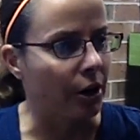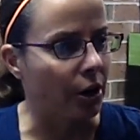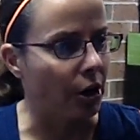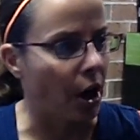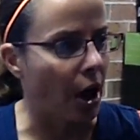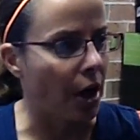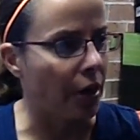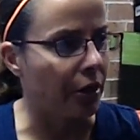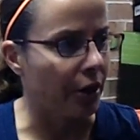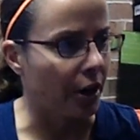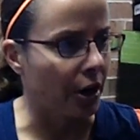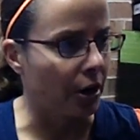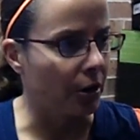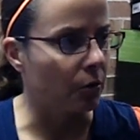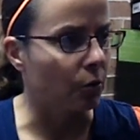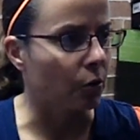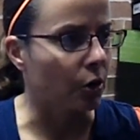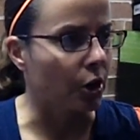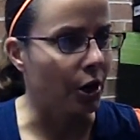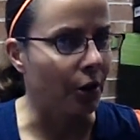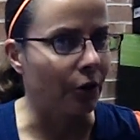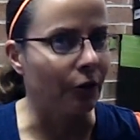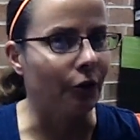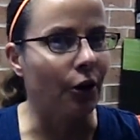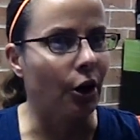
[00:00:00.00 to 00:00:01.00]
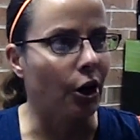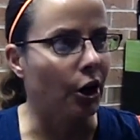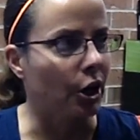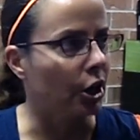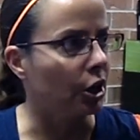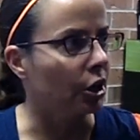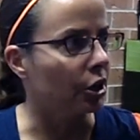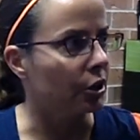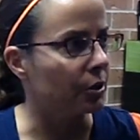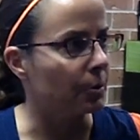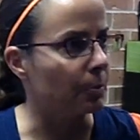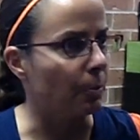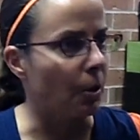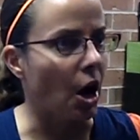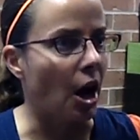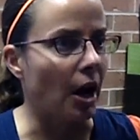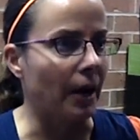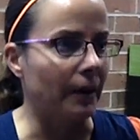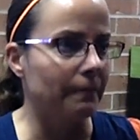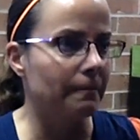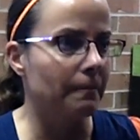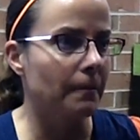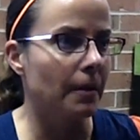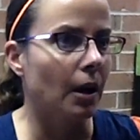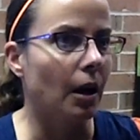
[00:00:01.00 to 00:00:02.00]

You know, I think we're in a very good spot.